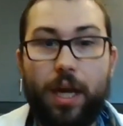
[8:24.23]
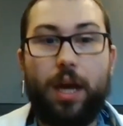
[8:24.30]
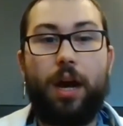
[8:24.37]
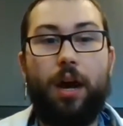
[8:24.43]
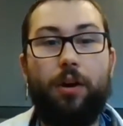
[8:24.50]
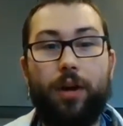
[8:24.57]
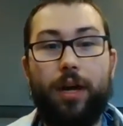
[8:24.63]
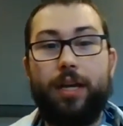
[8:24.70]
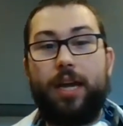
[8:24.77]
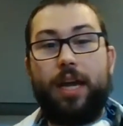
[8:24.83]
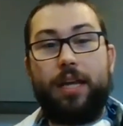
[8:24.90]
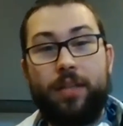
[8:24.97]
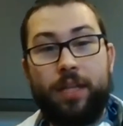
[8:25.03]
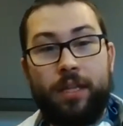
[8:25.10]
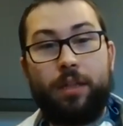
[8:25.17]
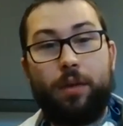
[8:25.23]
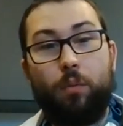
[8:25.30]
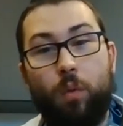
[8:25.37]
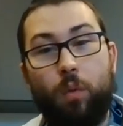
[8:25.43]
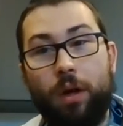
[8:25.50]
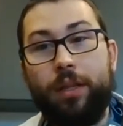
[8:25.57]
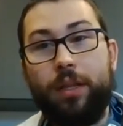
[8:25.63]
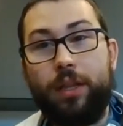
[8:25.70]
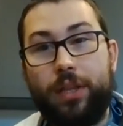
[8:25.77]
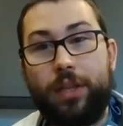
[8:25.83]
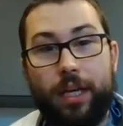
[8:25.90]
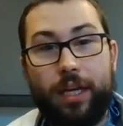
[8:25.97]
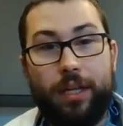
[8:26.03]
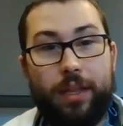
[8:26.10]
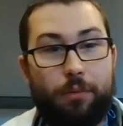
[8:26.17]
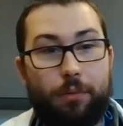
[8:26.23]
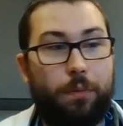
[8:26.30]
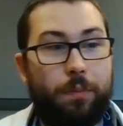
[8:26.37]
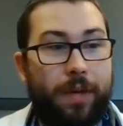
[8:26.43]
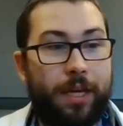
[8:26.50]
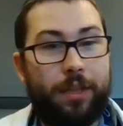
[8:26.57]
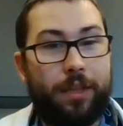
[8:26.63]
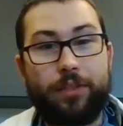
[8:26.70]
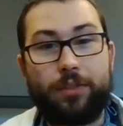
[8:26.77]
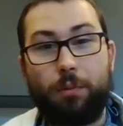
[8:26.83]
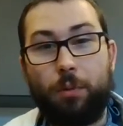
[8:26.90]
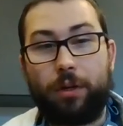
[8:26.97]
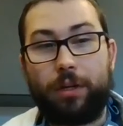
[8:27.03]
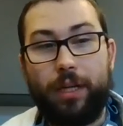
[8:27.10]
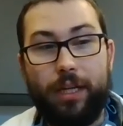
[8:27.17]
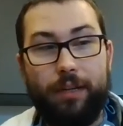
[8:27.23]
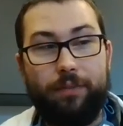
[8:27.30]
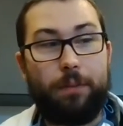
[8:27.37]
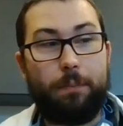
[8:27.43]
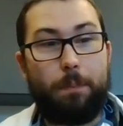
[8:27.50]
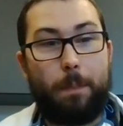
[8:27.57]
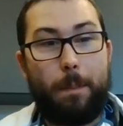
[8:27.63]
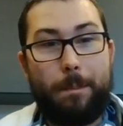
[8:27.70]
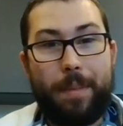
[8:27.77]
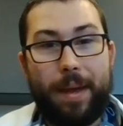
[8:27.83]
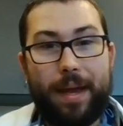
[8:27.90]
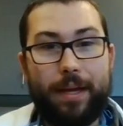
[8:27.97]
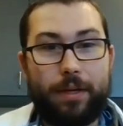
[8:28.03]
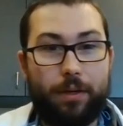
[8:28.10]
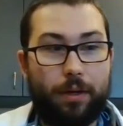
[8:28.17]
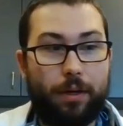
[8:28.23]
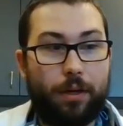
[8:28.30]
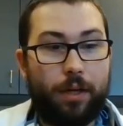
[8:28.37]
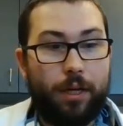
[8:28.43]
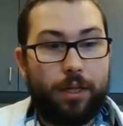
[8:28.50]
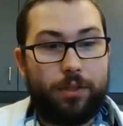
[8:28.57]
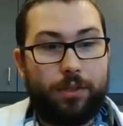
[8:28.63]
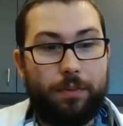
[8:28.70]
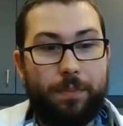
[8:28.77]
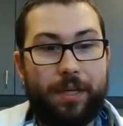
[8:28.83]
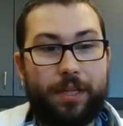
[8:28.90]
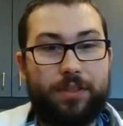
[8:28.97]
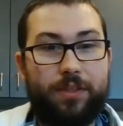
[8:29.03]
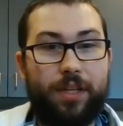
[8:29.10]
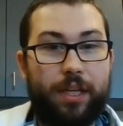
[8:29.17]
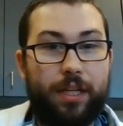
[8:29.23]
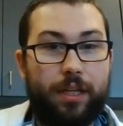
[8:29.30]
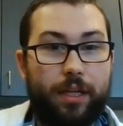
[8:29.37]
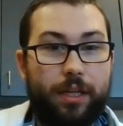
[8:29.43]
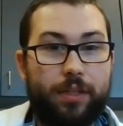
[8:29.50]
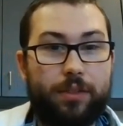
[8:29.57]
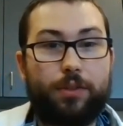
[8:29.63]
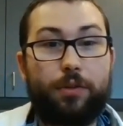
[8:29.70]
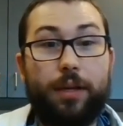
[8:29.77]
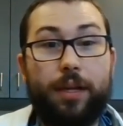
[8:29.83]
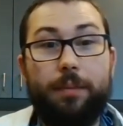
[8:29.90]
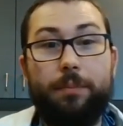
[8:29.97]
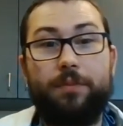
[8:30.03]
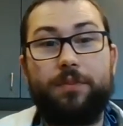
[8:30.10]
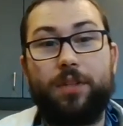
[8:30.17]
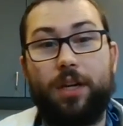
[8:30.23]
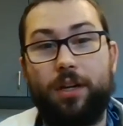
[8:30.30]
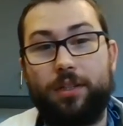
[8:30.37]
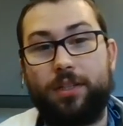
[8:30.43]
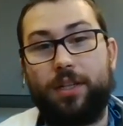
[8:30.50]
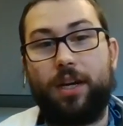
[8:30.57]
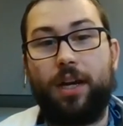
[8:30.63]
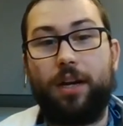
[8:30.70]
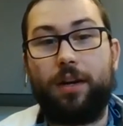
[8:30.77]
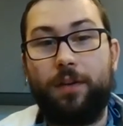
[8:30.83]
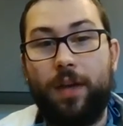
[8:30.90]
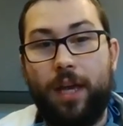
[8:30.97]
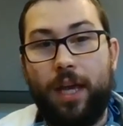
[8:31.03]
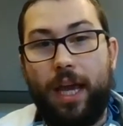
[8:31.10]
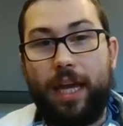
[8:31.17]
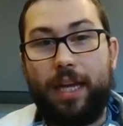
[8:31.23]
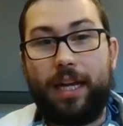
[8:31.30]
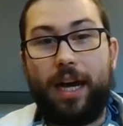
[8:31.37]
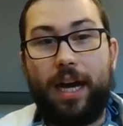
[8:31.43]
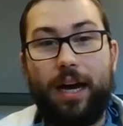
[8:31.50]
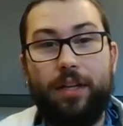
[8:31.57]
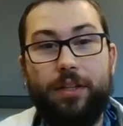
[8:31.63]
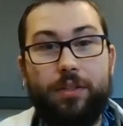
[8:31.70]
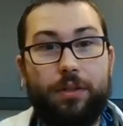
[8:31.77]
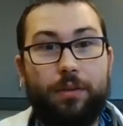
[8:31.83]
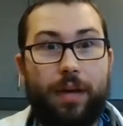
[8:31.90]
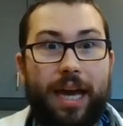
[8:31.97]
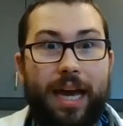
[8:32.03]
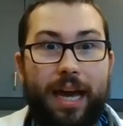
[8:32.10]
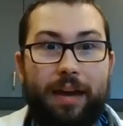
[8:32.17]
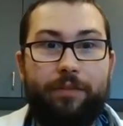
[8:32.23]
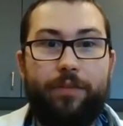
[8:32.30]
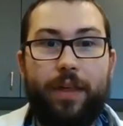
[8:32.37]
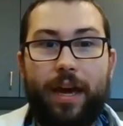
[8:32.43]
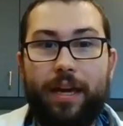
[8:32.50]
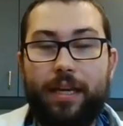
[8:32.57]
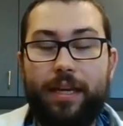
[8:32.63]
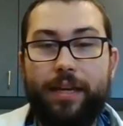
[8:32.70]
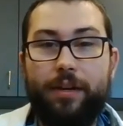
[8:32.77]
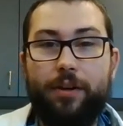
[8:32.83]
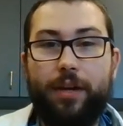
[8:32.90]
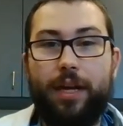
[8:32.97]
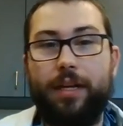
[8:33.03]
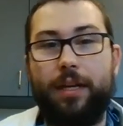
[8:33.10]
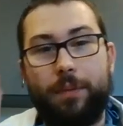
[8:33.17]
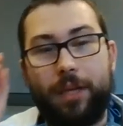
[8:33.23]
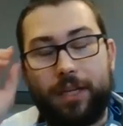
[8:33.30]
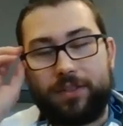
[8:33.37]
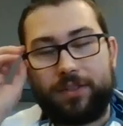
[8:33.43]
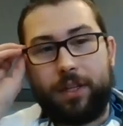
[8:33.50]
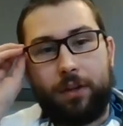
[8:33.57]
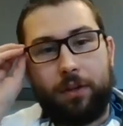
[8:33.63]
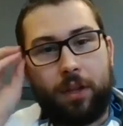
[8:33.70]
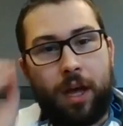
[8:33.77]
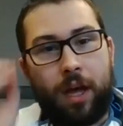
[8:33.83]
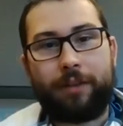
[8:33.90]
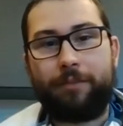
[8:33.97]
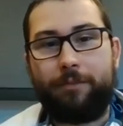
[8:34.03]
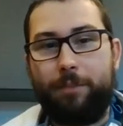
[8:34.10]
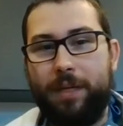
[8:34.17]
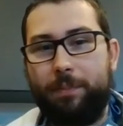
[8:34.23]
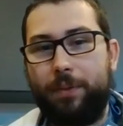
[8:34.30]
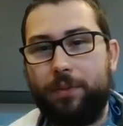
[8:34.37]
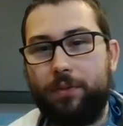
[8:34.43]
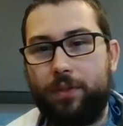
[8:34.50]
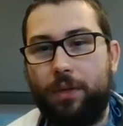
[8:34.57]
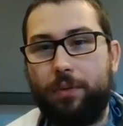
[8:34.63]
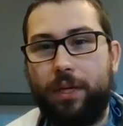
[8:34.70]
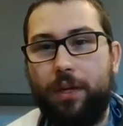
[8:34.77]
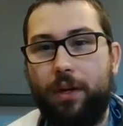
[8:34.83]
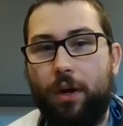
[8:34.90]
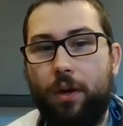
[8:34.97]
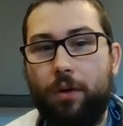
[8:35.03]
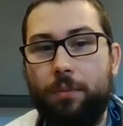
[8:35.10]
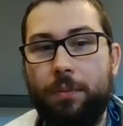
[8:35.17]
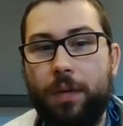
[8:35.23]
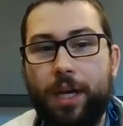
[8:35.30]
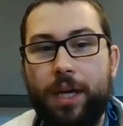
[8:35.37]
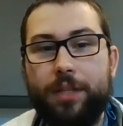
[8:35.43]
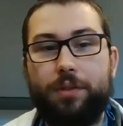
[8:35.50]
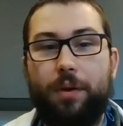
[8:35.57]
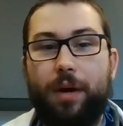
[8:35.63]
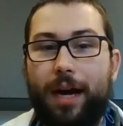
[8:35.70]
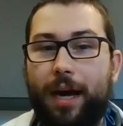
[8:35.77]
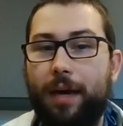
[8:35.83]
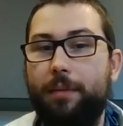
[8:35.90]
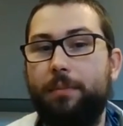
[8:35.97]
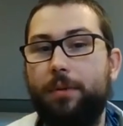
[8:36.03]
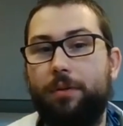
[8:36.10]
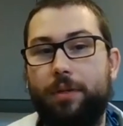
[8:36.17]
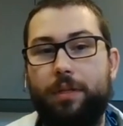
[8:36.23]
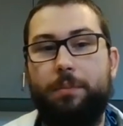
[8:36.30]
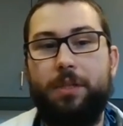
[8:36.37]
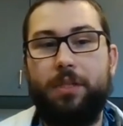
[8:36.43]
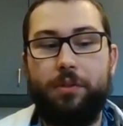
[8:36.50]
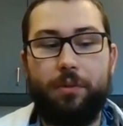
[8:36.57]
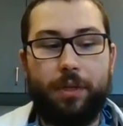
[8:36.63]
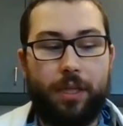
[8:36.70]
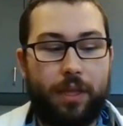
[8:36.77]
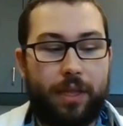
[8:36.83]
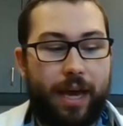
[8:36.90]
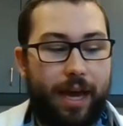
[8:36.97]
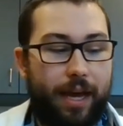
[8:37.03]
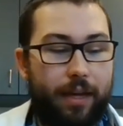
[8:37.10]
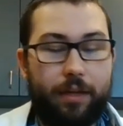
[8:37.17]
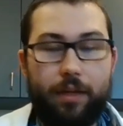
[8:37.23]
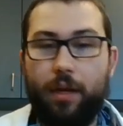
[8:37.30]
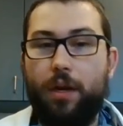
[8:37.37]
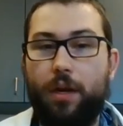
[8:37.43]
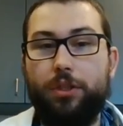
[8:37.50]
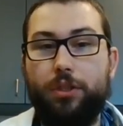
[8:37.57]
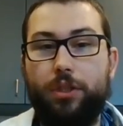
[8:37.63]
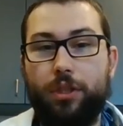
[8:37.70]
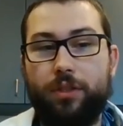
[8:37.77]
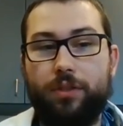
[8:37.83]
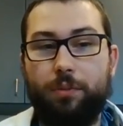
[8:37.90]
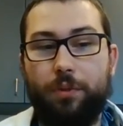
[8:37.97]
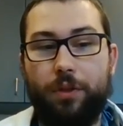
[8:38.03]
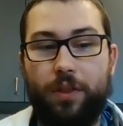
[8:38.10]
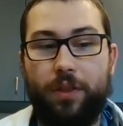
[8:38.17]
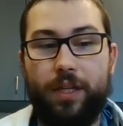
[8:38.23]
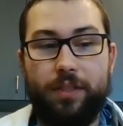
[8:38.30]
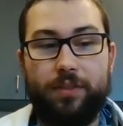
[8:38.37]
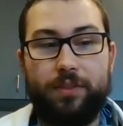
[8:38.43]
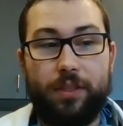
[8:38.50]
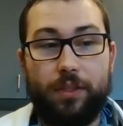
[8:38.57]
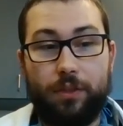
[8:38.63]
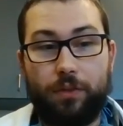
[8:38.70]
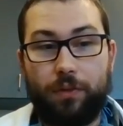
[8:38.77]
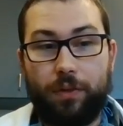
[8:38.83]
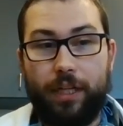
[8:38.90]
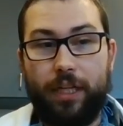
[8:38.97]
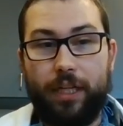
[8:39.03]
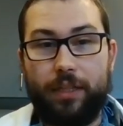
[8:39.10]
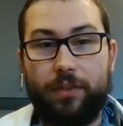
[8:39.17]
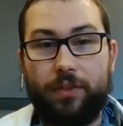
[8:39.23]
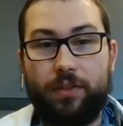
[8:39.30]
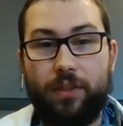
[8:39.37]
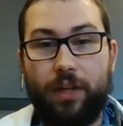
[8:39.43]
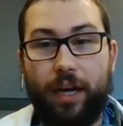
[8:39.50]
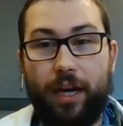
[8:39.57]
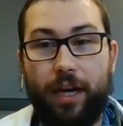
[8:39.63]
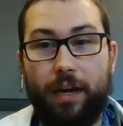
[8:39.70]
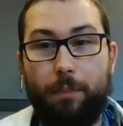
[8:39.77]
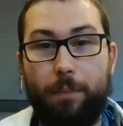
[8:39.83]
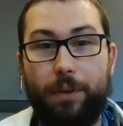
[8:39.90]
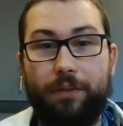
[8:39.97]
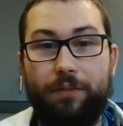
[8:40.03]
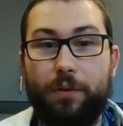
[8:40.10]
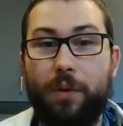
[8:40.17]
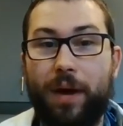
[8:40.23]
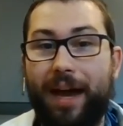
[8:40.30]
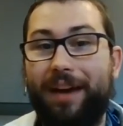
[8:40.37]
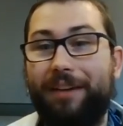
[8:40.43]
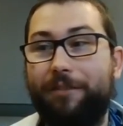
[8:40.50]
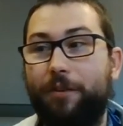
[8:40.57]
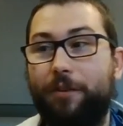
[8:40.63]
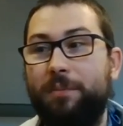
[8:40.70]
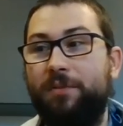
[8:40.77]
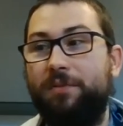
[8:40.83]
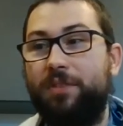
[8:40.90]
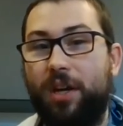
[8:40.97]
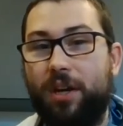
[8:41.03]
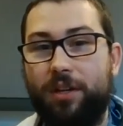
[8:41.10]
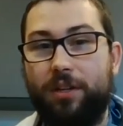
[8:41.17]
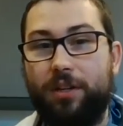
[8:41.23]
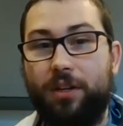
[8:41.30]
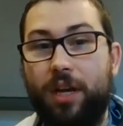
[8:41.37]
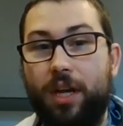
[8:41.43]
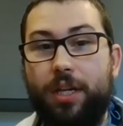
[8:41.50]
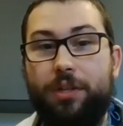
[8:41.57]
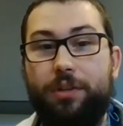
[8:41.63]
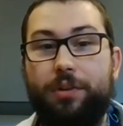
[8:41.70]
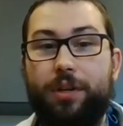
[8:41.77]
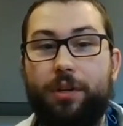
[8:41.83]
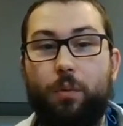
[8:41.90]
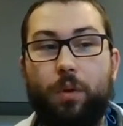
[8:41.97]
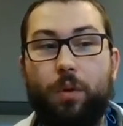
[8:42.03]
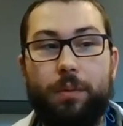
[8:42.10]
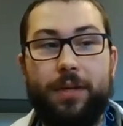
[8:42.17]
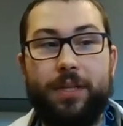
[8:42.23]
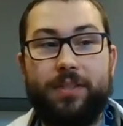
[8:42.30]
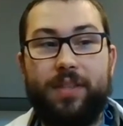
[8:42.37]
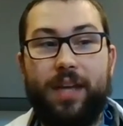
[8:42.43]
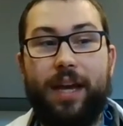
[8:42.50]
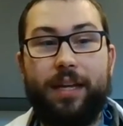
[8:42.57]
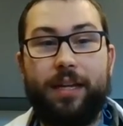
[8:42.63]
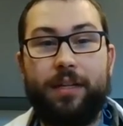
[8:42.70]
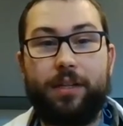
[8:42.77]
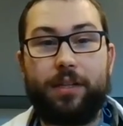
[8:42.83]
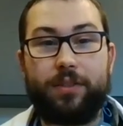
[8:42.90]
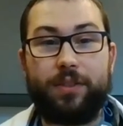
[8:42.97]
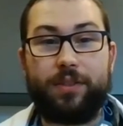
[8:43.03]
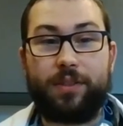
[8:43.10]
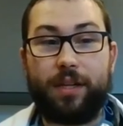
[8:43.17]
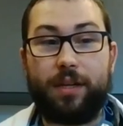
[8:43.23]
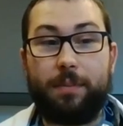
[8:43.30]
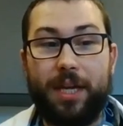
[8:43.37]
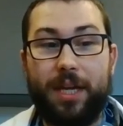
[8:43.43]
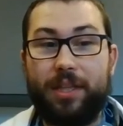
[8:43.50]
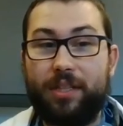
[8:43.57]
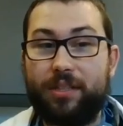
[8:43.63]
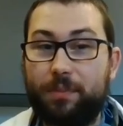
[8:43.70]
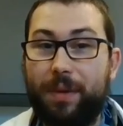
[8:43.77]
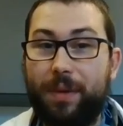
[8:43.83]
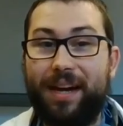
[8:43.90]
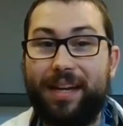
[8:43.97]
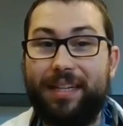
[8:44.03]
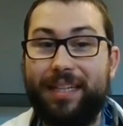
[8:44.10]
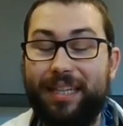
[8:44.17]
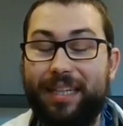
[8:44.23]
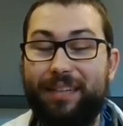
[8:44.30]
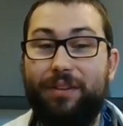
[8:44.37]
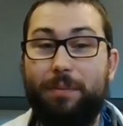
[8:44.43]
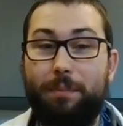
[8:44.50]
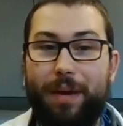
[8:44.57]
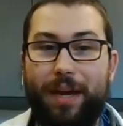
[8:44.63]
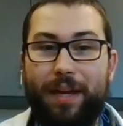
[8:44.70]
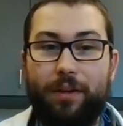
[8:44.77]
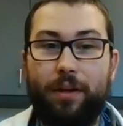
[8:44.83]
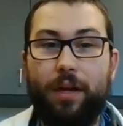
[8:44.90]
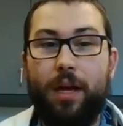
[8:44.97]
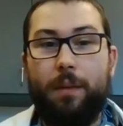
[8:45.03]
All right, and then the one thing that would make this work even better to mix in is cream of tartar. And I don't have that here, and I'm guessing a lot of people don't at home. So I'm going to be doing that just with these ingredients. But if you have cream of tartar, you're gonna wanna mix that in because it's gonna make this bind even better.